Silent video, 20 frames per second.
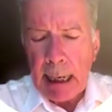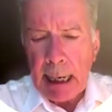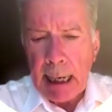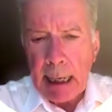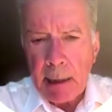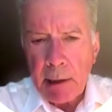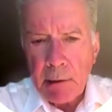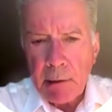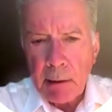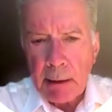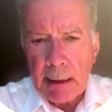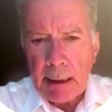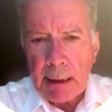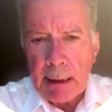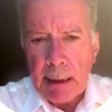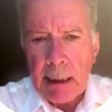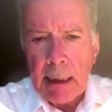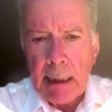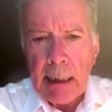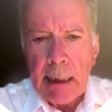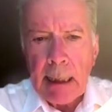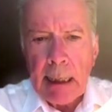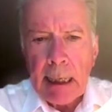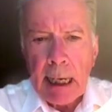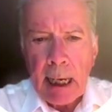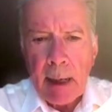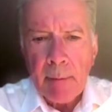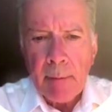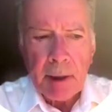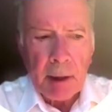actually,
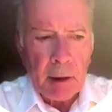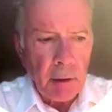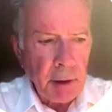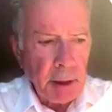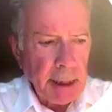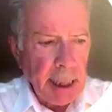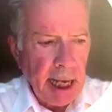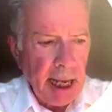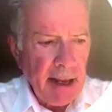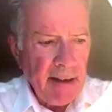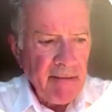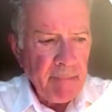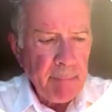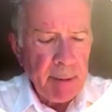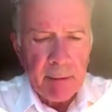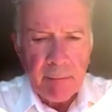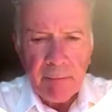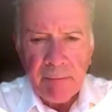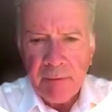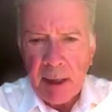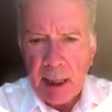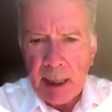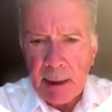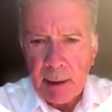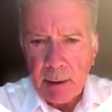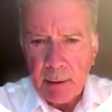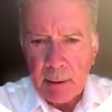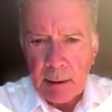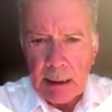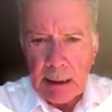embryos have been
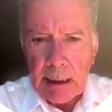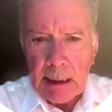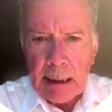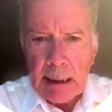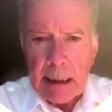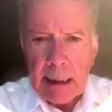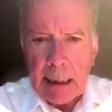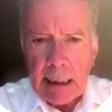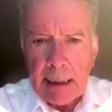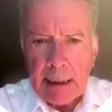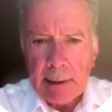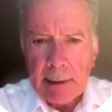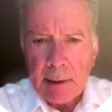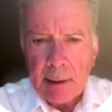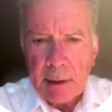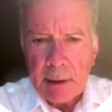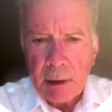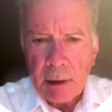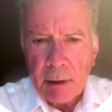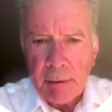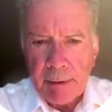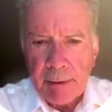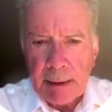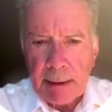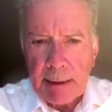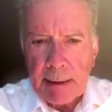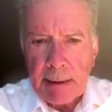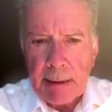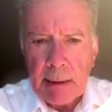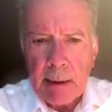found in the
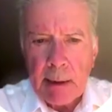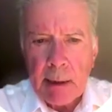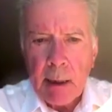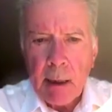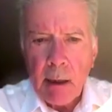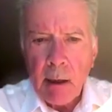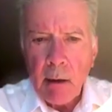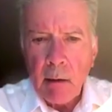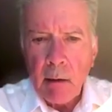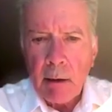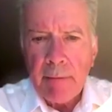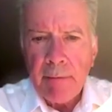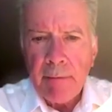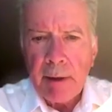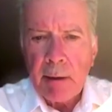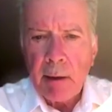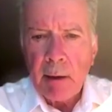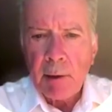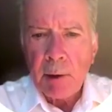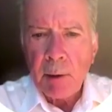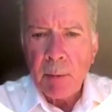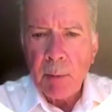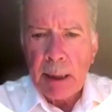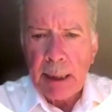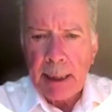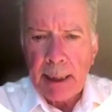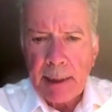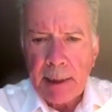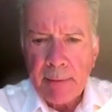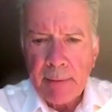cervix or even on the
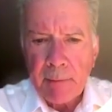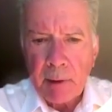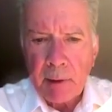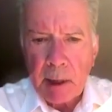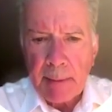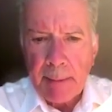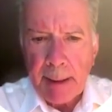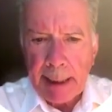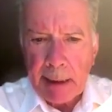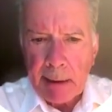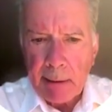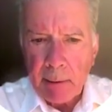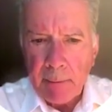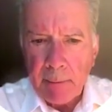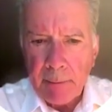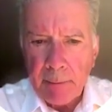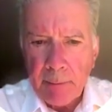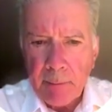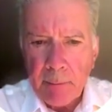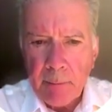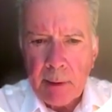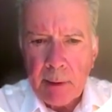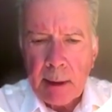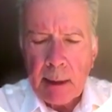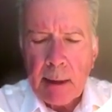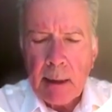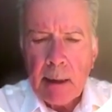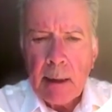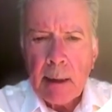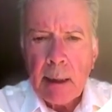blades of the speculum.
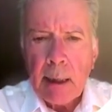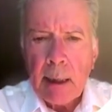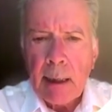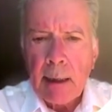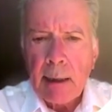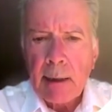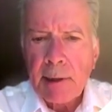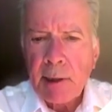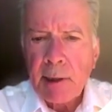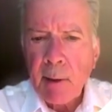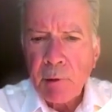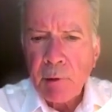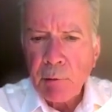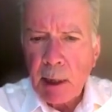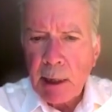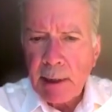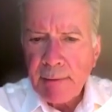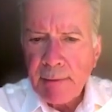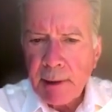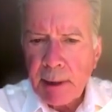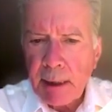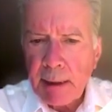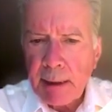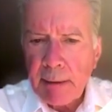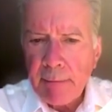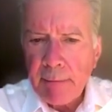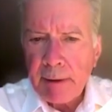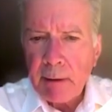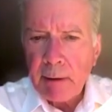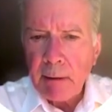Some transfers are
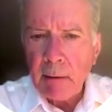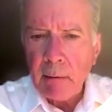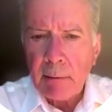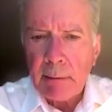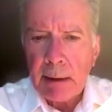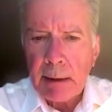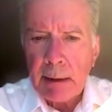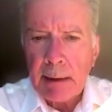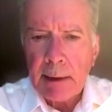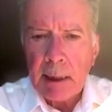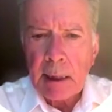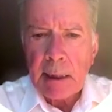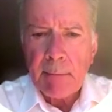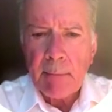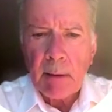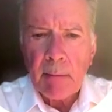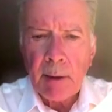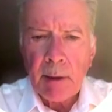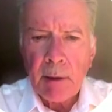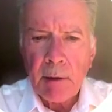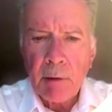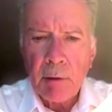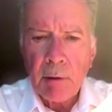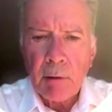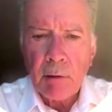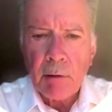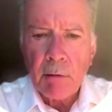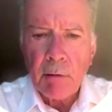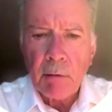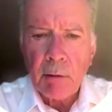difficult, and this may be due
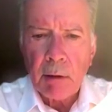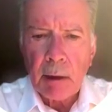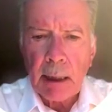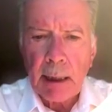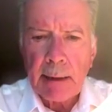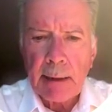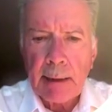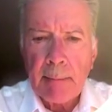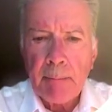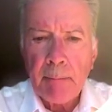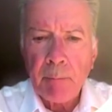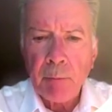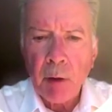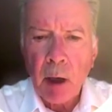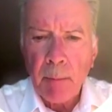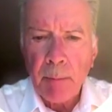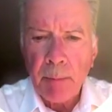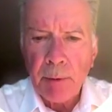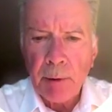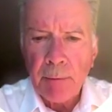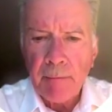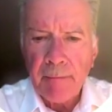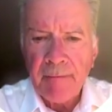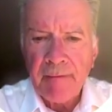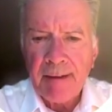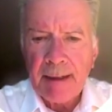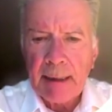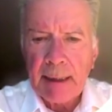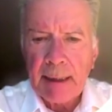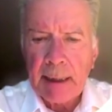to an improper
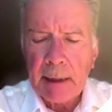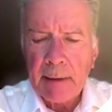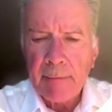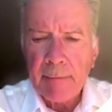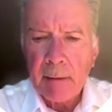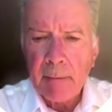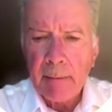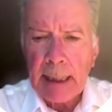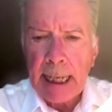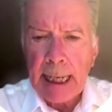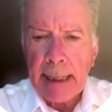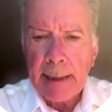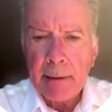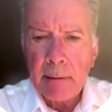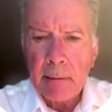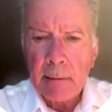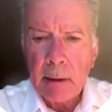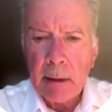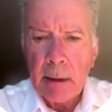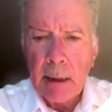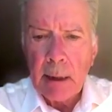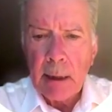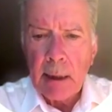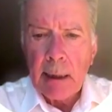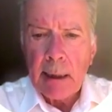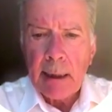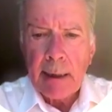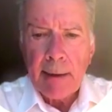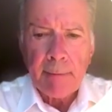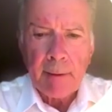filling of the bladder.
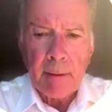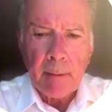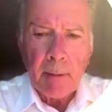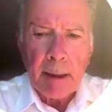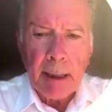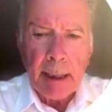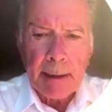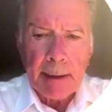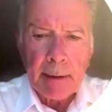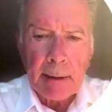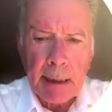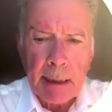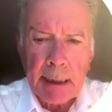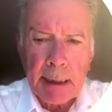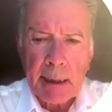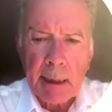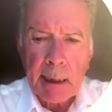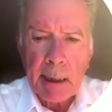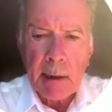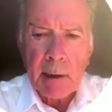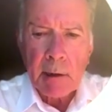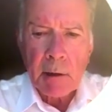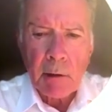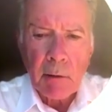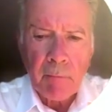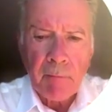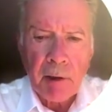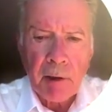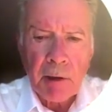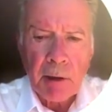If the bladder is
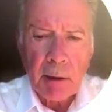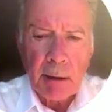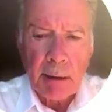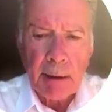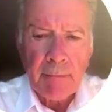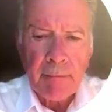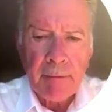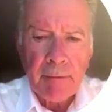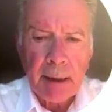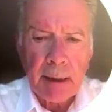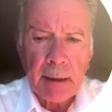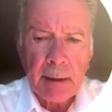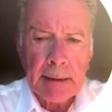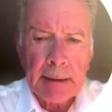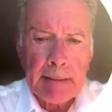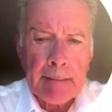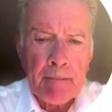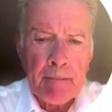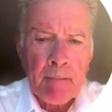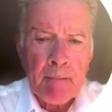insufficiently filled,